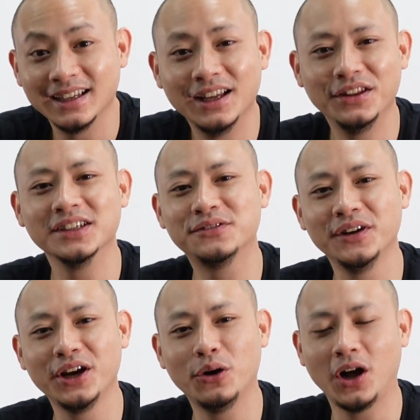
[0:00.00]
In this
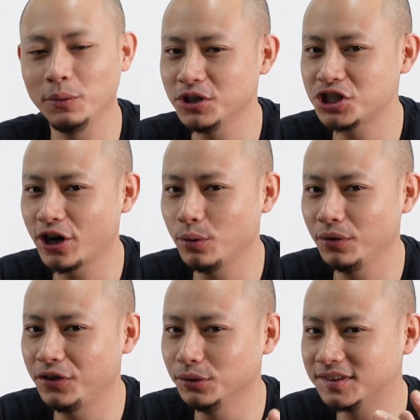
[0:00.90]
video, I'll be sharing
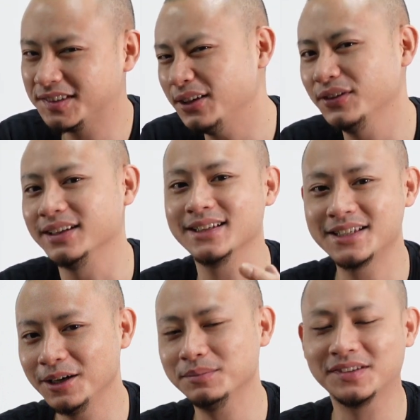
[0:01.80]
with you 7
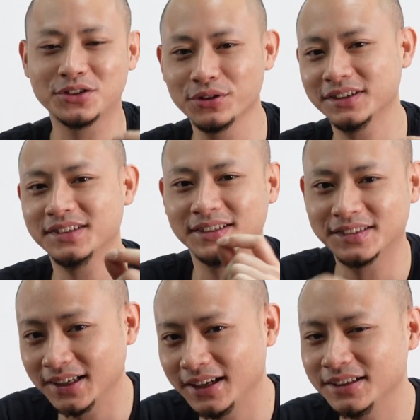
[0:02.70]
tips, tricks and
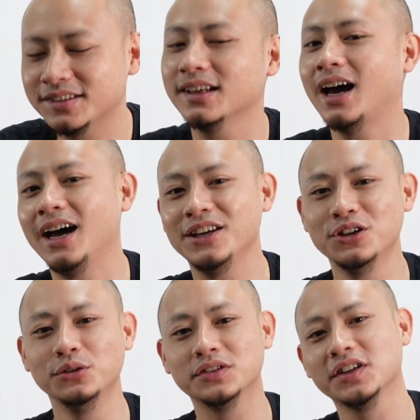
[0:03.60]
settings that I
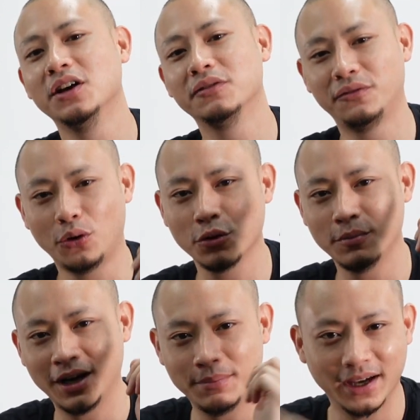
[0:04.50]
use for
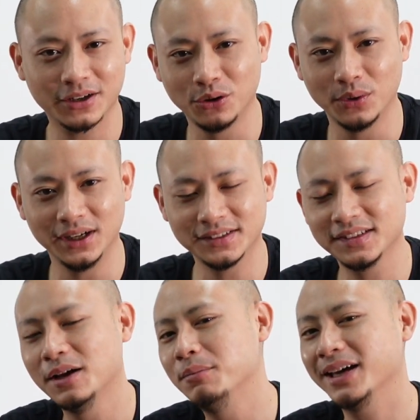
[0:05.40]
my Mac
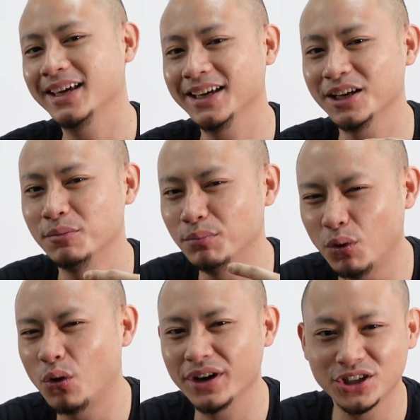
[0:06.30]
OS, making it a
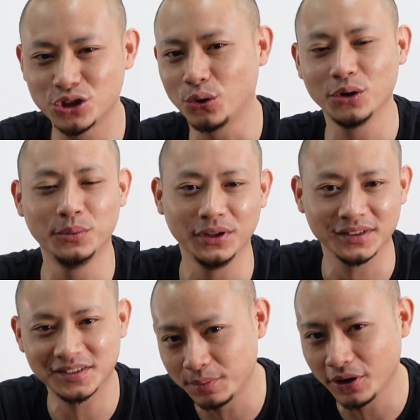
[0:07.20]
more enjoyable
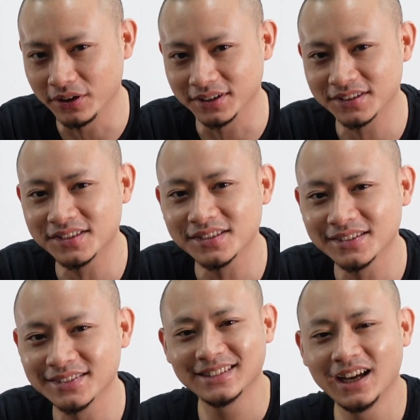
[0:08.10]
experience.
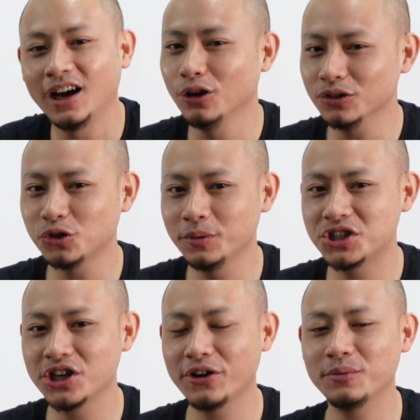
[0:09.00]
I'll also be
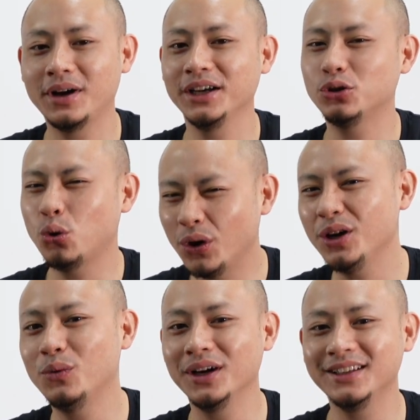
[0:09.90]
sharing my
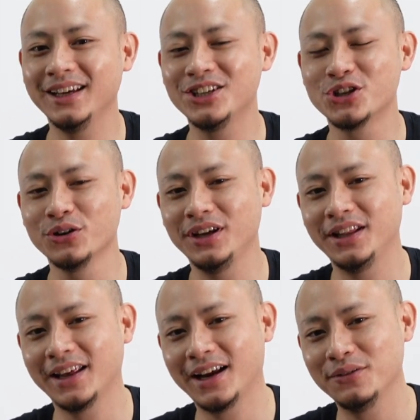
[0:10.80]
21 day journey
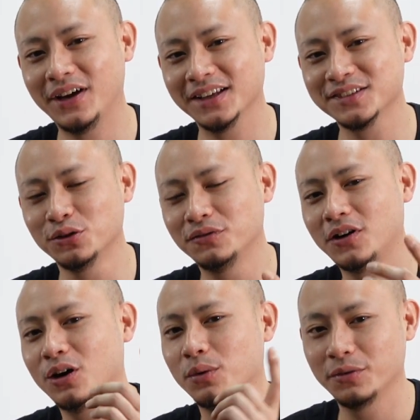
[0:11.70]
that I've had so
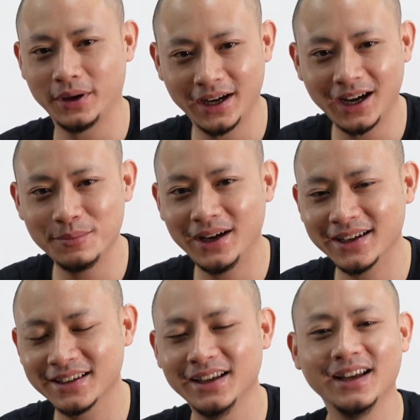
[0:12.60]
far with my
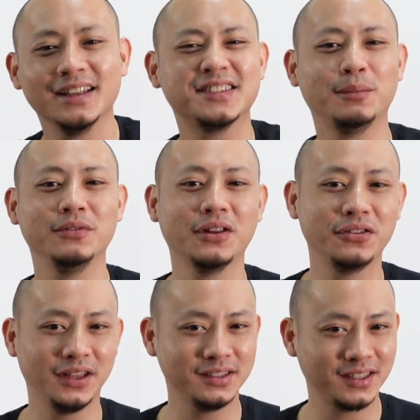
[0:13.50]
iMac and some of the
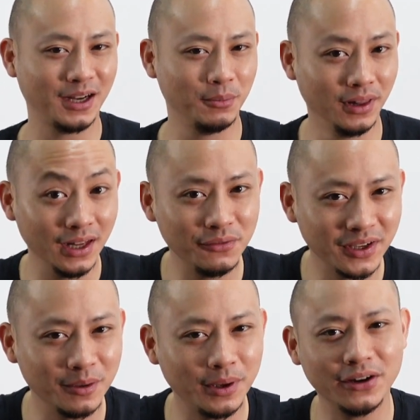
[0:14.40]
things that I'm
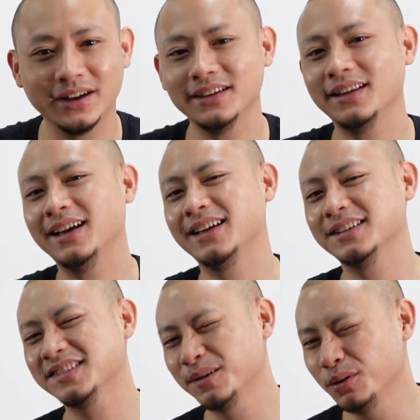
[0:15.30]
loving about it
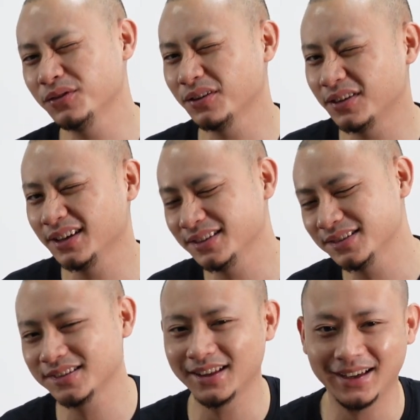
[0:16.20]
and some of the
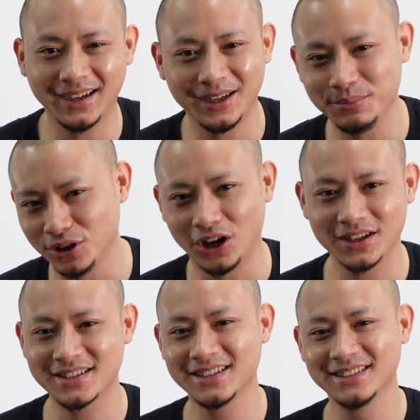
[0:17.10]
things that I'm
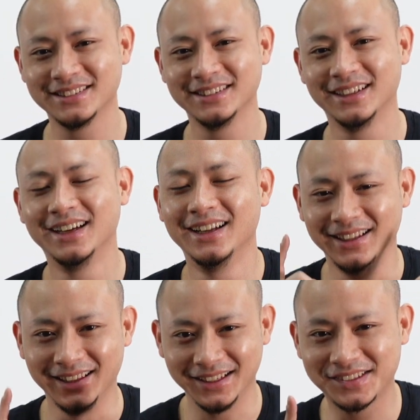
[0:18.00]
not.
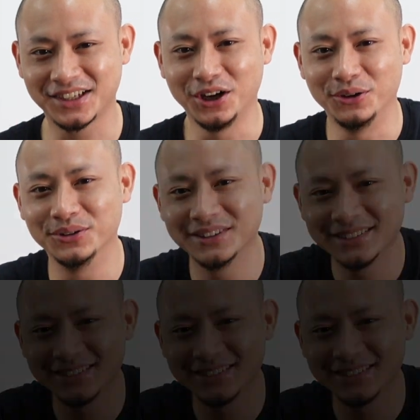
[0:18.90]
Let's go.